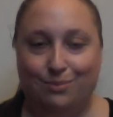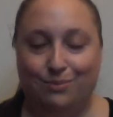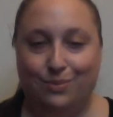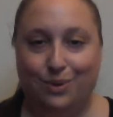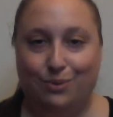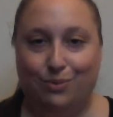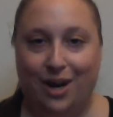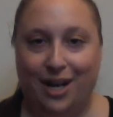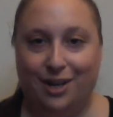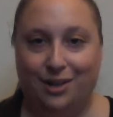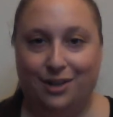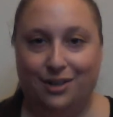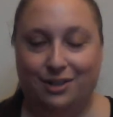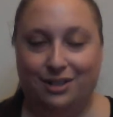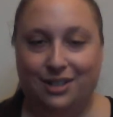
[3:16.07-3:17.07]

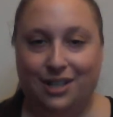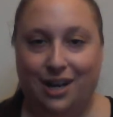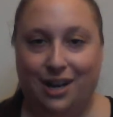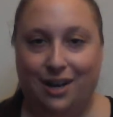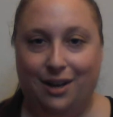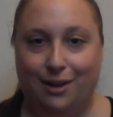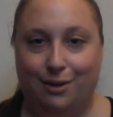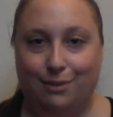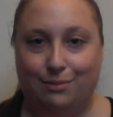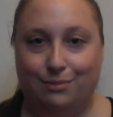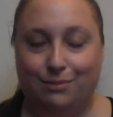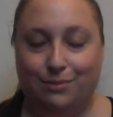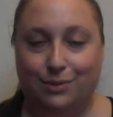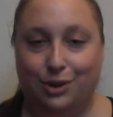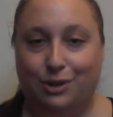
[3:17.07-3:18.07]
Writers
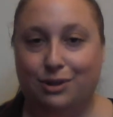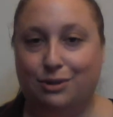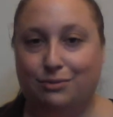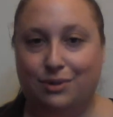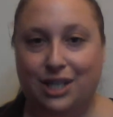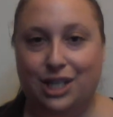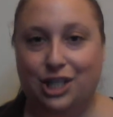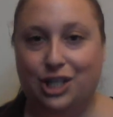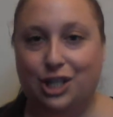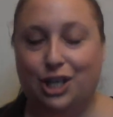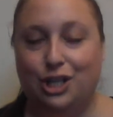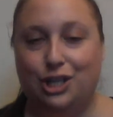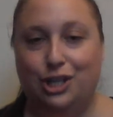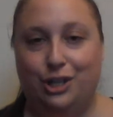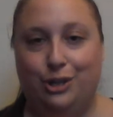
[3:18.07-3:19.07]
couldn't reach a
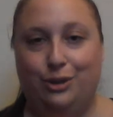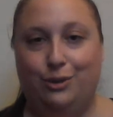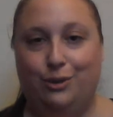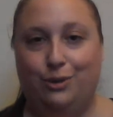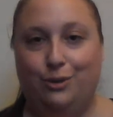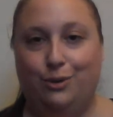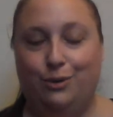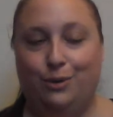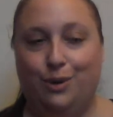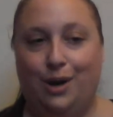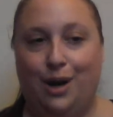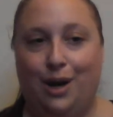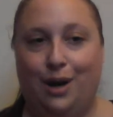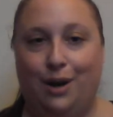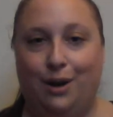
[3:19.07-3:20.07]
new
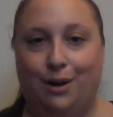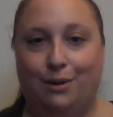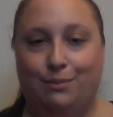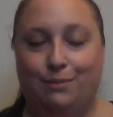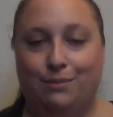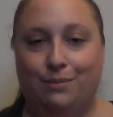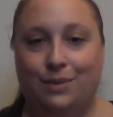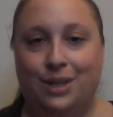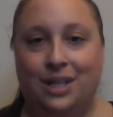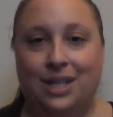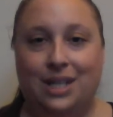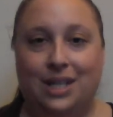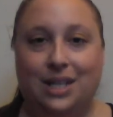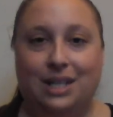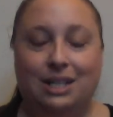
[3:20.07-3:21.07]

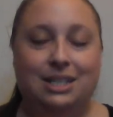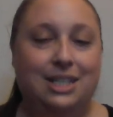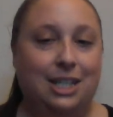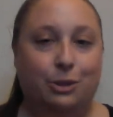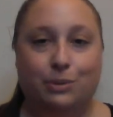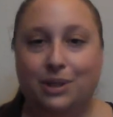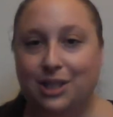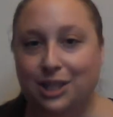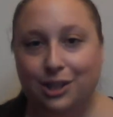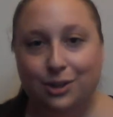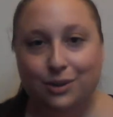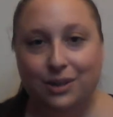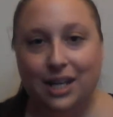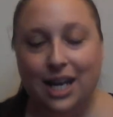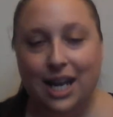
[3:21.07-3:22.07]
deal with the
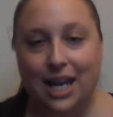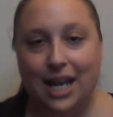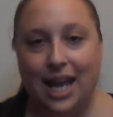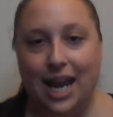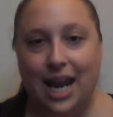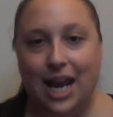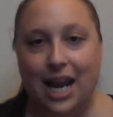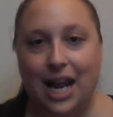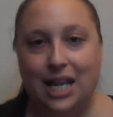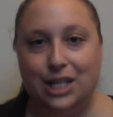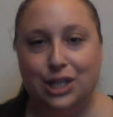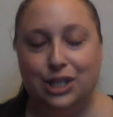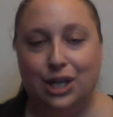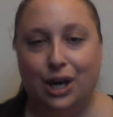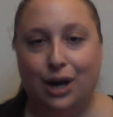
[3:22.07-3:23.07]
union, and
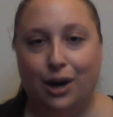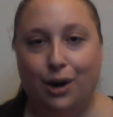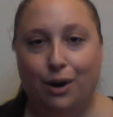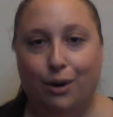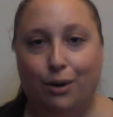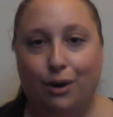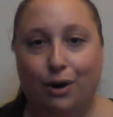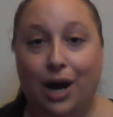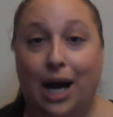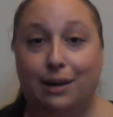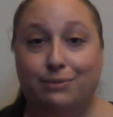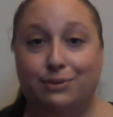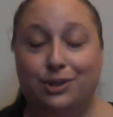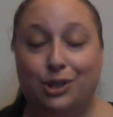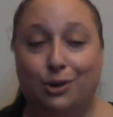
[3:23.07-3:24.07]
so a lot
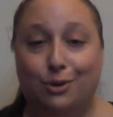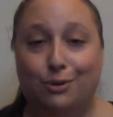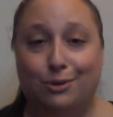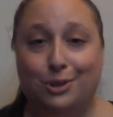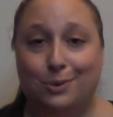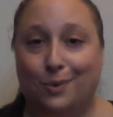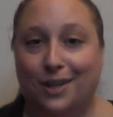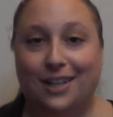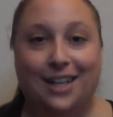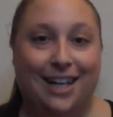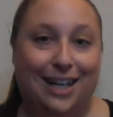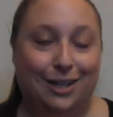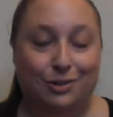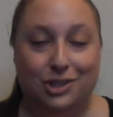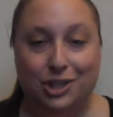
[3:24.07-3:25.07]
of shows weren't getting
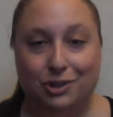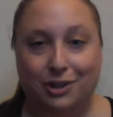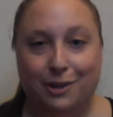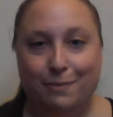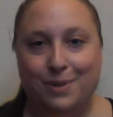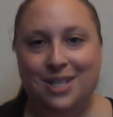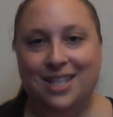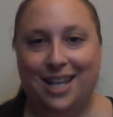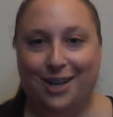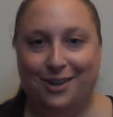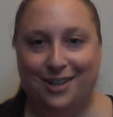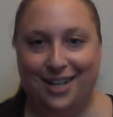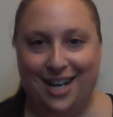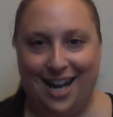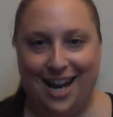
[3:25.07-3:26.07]
new scripts. They
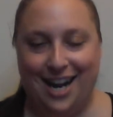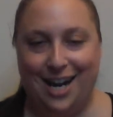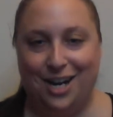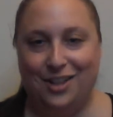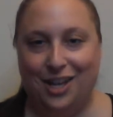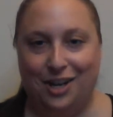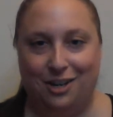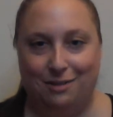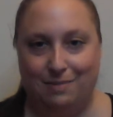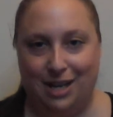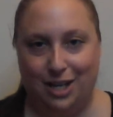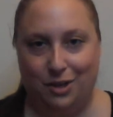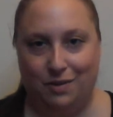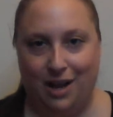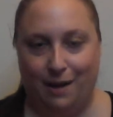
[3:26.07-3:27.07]
couldn't air, they couldn't make
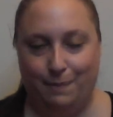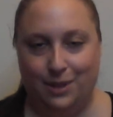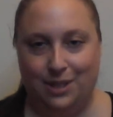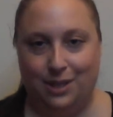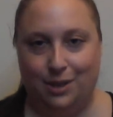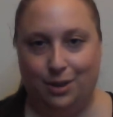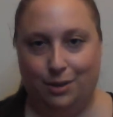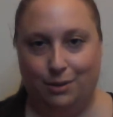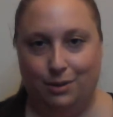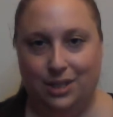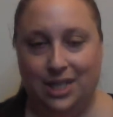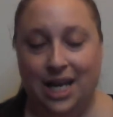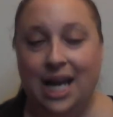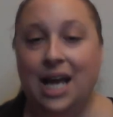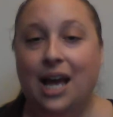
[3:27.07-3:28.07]
new episodes,
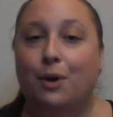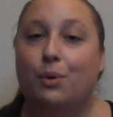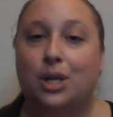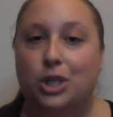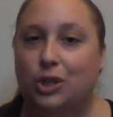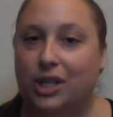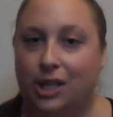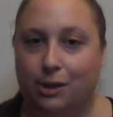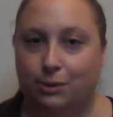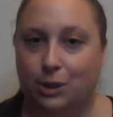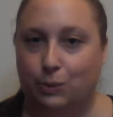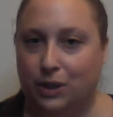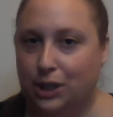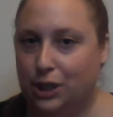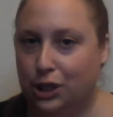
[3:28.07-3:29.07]
and One Tree Hill was
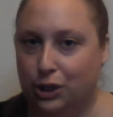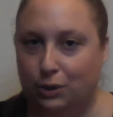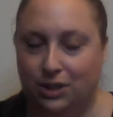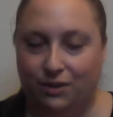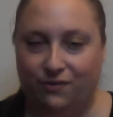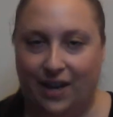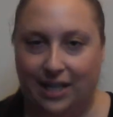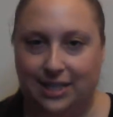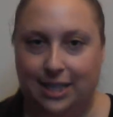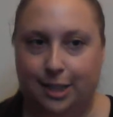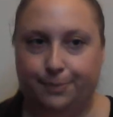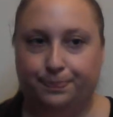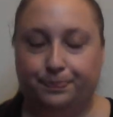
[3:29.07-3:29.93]
one of the shows affected.